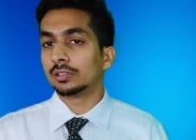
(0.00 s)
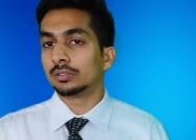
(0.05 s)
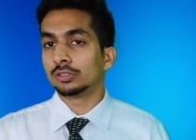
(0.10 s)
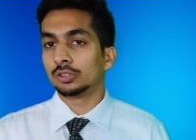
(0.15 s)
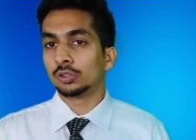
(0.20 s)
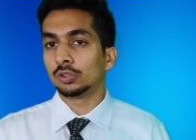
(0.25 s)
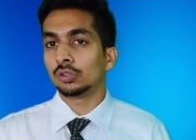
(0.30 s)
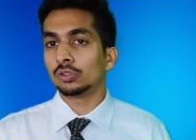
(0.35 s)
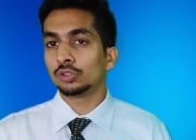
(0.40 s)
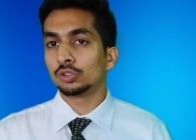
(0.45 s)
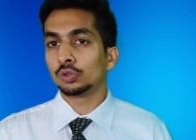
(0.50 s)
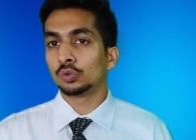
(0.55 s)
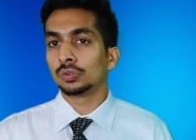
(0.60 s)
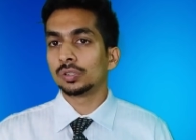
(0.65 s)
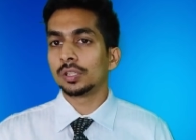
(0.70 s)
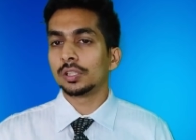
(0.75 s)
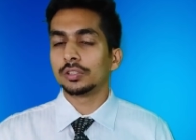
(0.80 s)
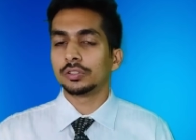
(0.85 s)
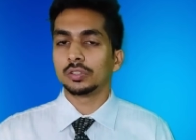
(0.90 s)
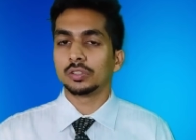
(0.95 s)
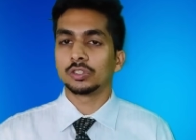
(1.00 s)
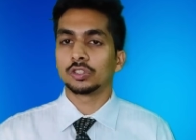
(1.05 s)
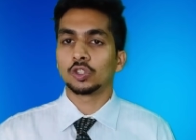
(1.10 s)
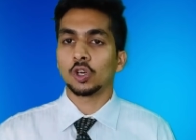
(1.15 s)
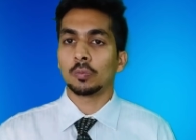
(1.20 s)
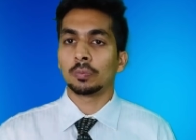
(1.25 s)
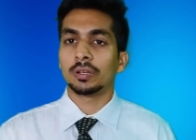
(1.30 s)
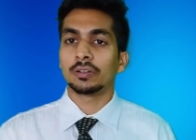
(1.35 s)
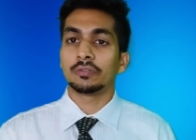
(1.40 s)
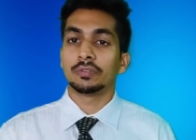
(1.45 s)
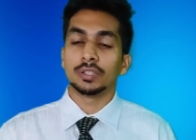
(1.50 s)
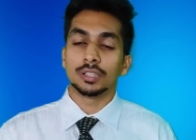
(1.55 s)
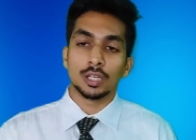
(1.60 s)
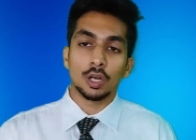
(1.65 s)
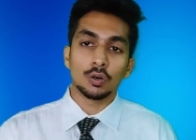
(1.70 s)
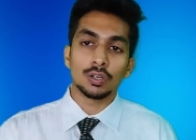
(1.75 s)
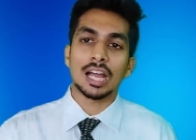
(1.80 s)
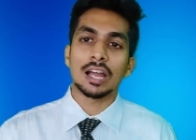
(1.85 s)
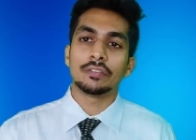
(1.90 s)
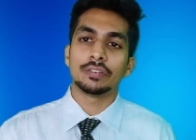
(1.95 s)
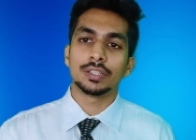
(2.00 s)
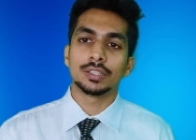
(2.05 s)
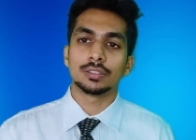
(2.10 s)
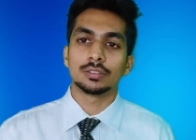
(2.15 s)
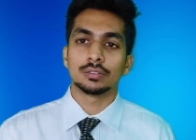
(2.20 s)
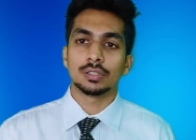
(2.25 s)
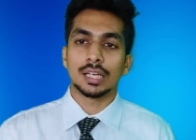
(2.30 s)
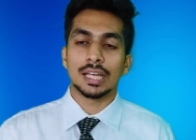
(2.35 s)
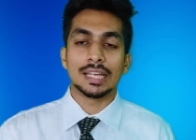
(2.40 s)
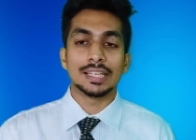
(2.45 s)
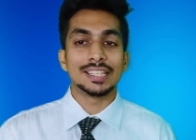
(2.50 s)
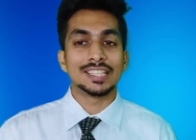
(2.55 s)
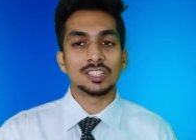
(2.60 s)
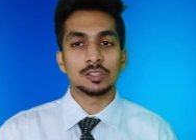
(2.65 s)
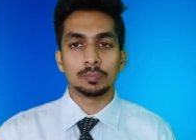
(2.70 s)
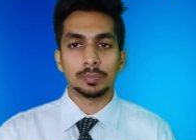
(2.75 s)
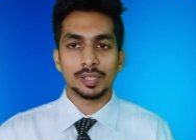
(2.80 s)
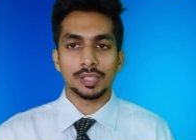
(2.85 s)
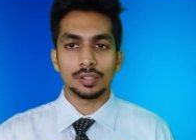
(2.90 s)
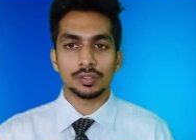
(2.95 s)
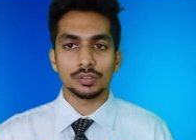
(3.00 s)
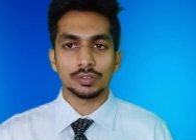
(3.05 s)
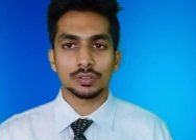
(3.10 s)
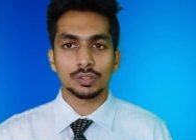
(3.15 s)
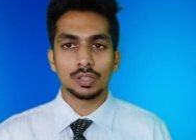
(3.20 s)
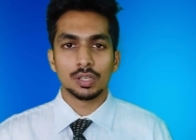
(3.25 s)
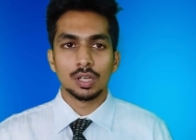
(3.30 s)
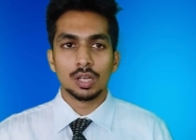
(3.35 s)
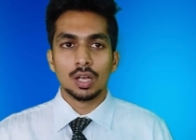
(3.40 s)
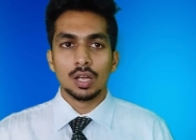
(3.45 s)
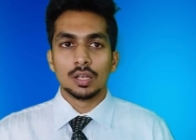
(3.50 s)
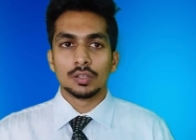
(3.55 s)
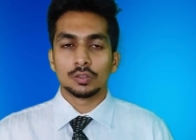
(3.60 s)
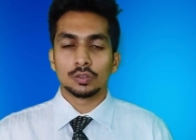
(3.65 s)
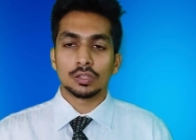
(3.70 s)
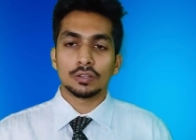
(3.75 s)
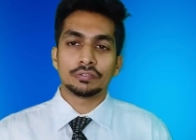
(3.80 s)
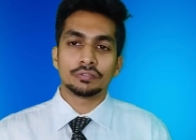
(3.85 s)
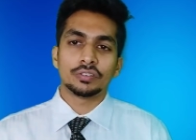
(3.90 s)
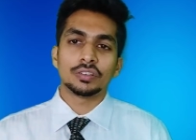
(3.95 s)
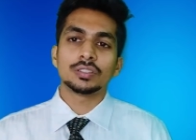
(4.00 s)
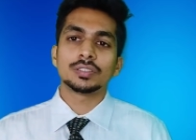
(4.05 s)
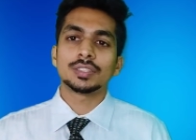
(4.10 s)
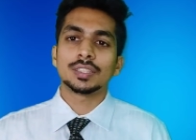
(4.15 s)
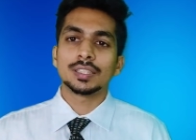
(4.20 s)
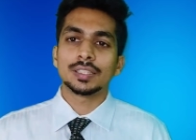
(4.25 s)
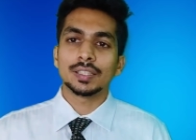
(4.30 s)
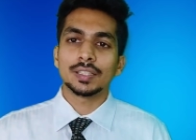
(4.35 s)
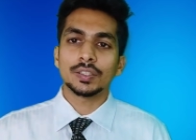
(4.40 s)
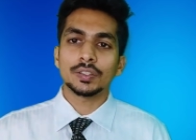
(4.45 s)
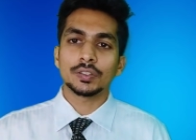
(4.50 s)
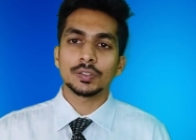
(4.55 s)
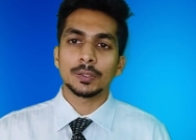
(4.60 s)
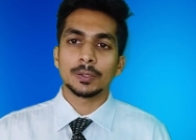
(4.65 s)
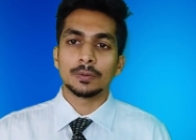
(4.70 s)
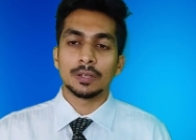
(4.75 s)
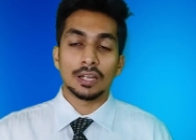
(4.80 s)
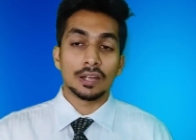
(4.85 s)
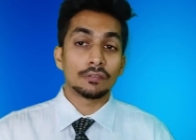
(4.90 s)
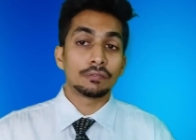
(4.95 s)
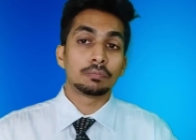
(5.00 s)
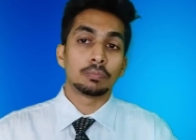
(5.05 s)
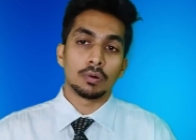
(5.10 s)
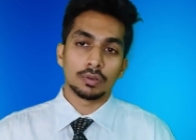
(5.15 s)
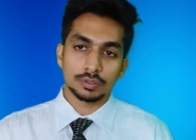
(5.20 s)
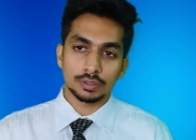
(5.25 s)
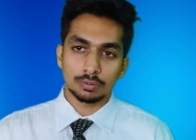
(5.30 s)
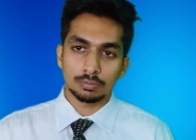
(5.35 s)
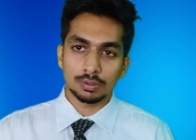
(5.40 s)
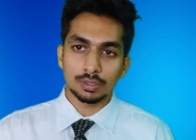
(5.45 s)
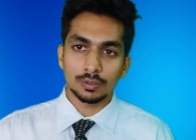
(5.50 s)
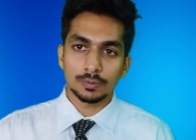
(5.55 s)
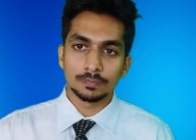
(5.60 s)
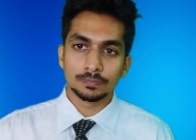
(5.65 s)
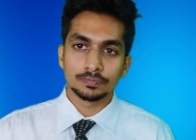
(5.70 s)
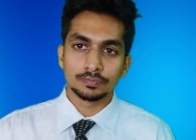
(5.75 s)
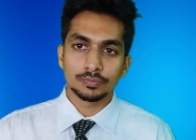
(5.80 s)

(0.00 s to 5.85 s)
you know choose a research topic without having any experience so the first thing is if possible